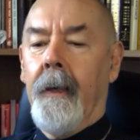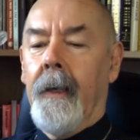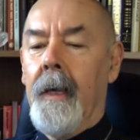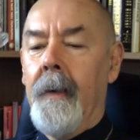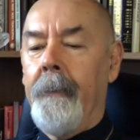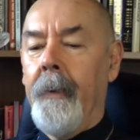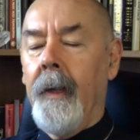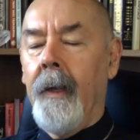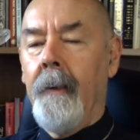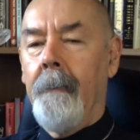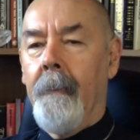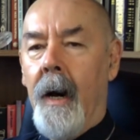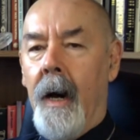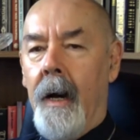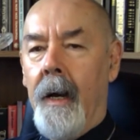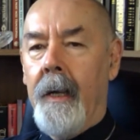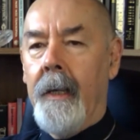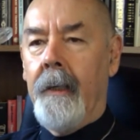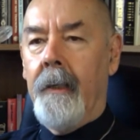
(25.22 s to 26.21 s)
Keeping in
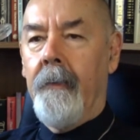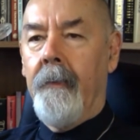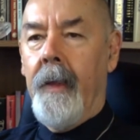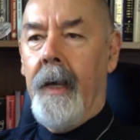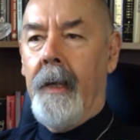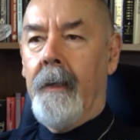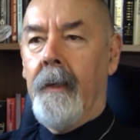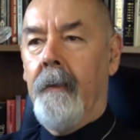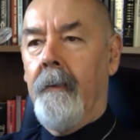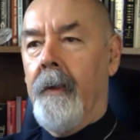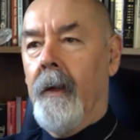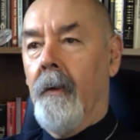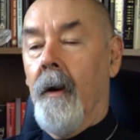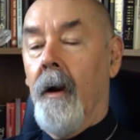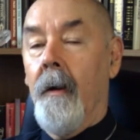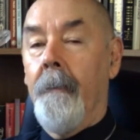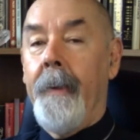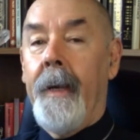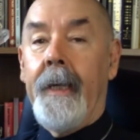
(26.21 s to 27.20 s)
mind that there
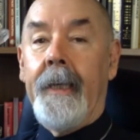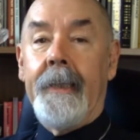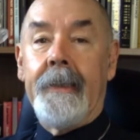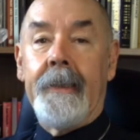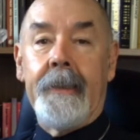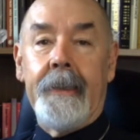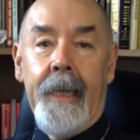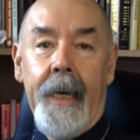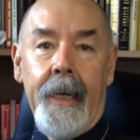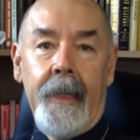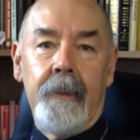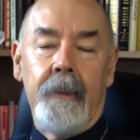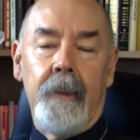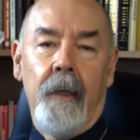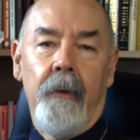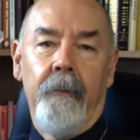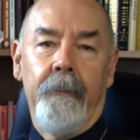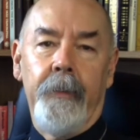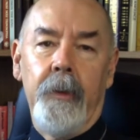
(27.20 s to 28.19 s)
are many sects
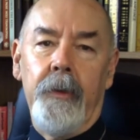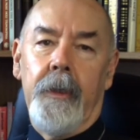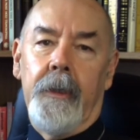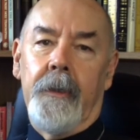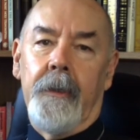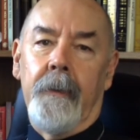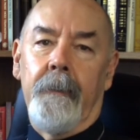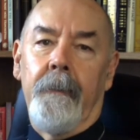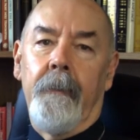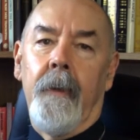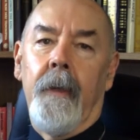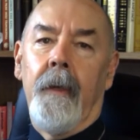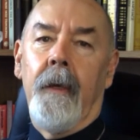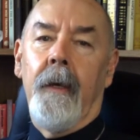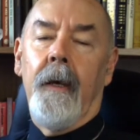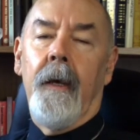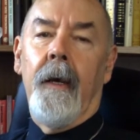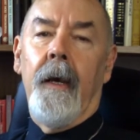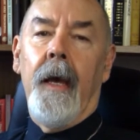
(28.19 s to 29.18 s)
of Buddhism
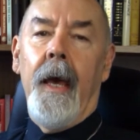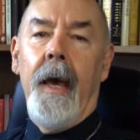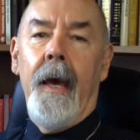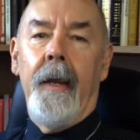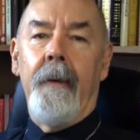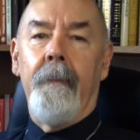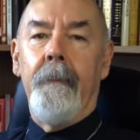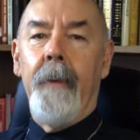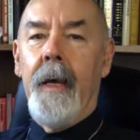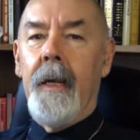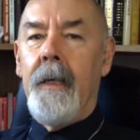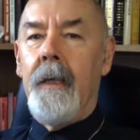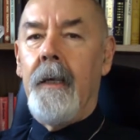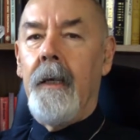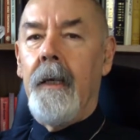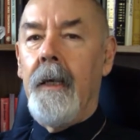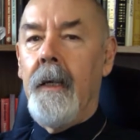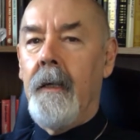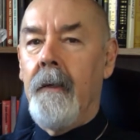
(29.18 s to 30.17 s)
and
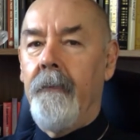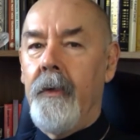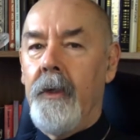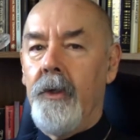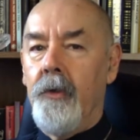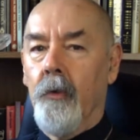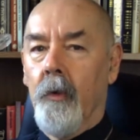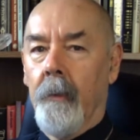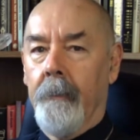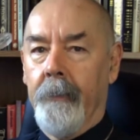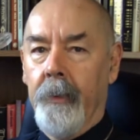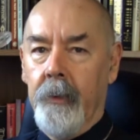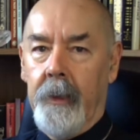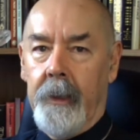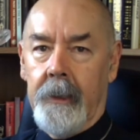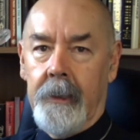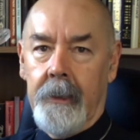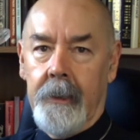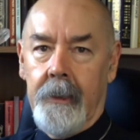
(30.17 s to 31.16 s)
many individual
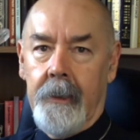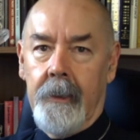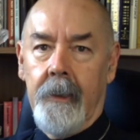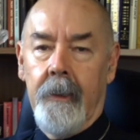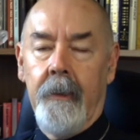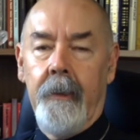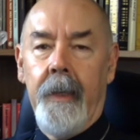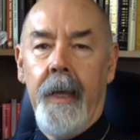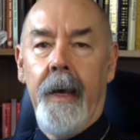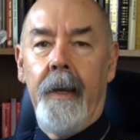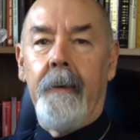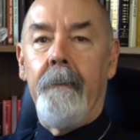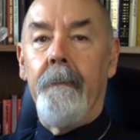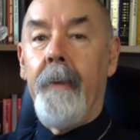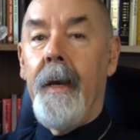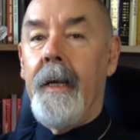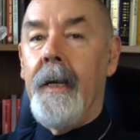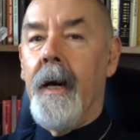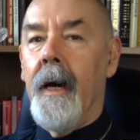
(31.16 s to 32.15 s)
Buddhists that
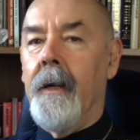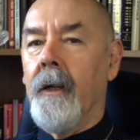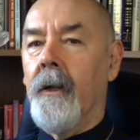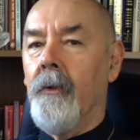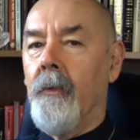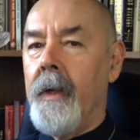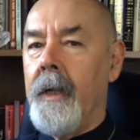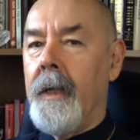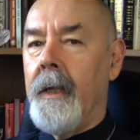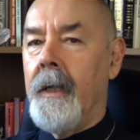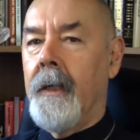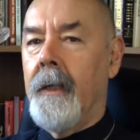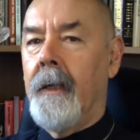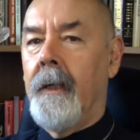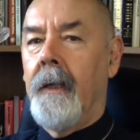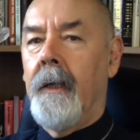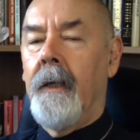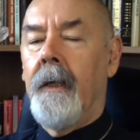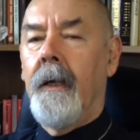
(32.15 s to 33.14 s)
may not agree,
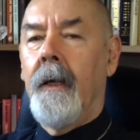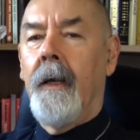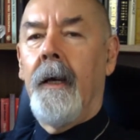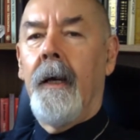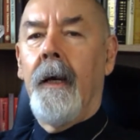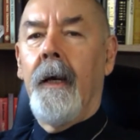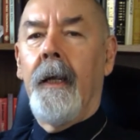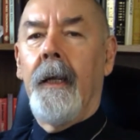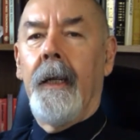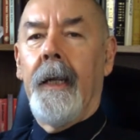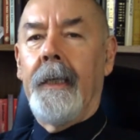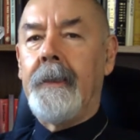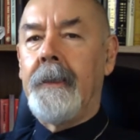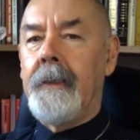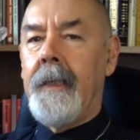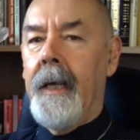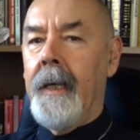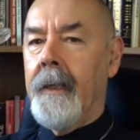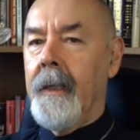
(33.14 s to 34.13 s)
let's
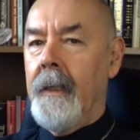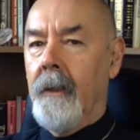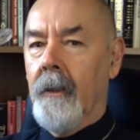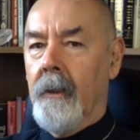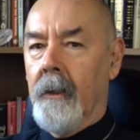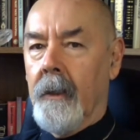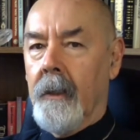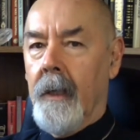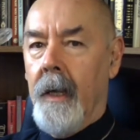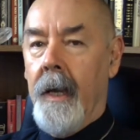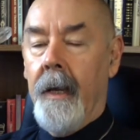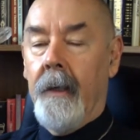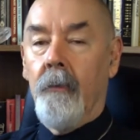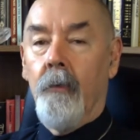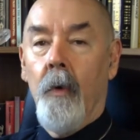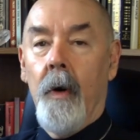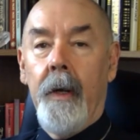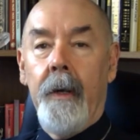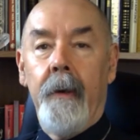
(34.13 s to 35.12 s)
take a look at
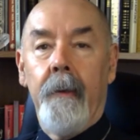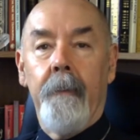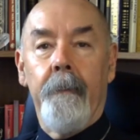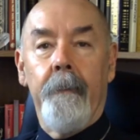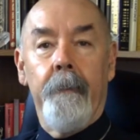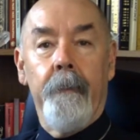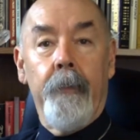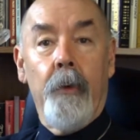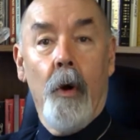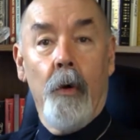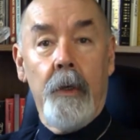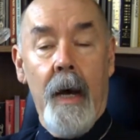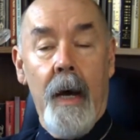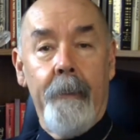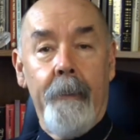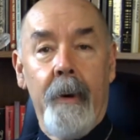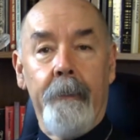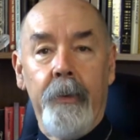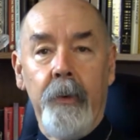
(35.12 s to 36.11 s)
what
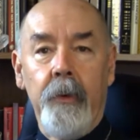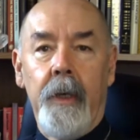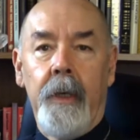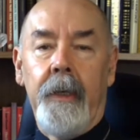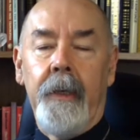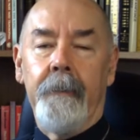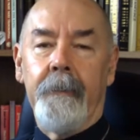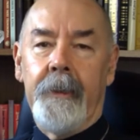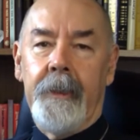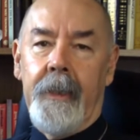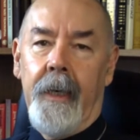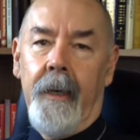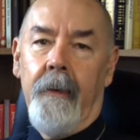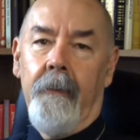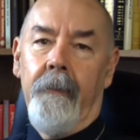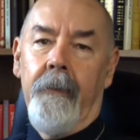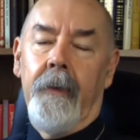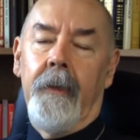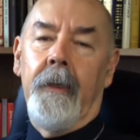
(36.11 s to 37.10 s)
Gautama Buddha
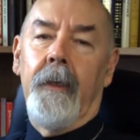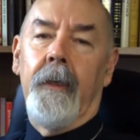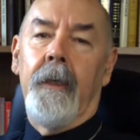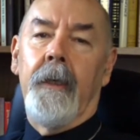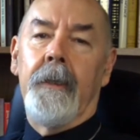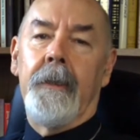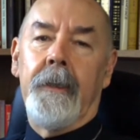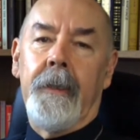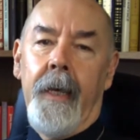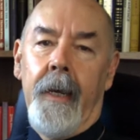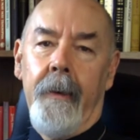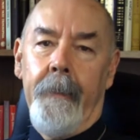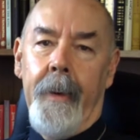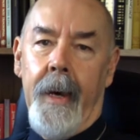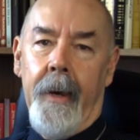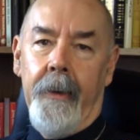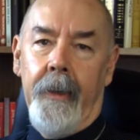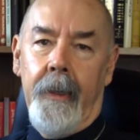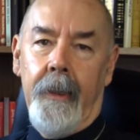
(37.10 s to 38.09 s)
himself said
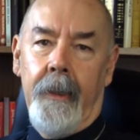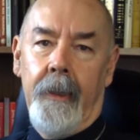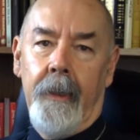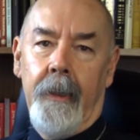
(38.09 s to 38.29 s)
about it.